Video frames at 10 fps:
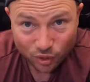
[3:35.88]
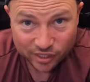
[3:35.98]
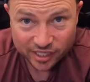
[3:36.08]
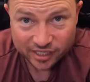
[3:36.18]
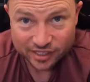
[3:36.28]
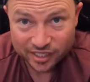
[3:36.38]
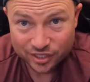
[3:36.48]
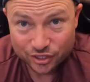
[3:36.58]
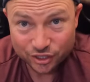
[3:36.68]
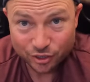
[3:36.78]
working in the
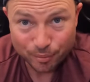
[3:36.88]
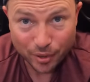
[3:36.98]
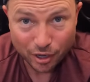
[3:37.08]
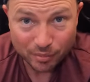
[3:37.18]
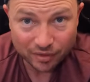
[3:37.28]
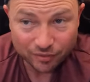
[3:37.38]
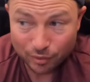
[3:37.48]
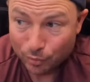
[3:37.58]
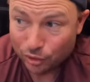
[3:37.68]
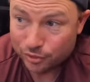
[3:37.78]
engine compartment
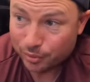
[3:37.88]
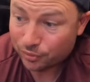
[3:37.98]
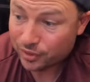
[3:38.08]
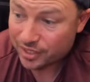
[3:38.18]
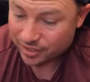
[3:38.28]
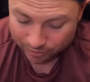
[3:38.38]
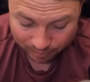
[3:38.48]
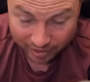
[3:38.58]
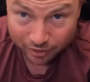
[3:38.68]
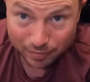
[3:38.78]
for multiple reasons,
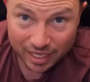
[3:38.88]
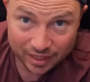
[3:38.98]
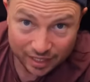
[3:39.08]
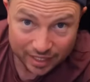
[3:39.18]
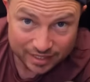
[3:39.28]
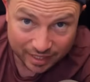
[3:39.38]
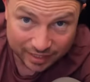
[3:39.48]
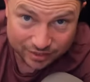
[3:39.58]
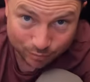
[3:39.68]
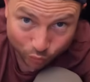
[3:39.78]
but the main thing is I
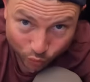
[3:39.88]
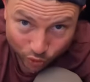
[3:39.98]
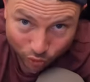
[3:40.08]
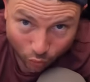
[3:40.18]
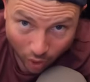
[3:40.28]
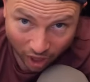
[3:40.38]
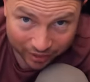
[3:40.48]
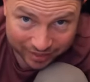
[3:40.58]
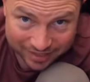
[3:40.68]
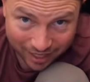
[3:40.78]
get some real
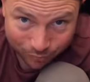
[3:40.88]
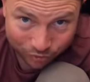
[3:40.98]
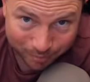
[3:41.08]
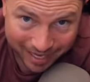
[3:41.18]
quality time with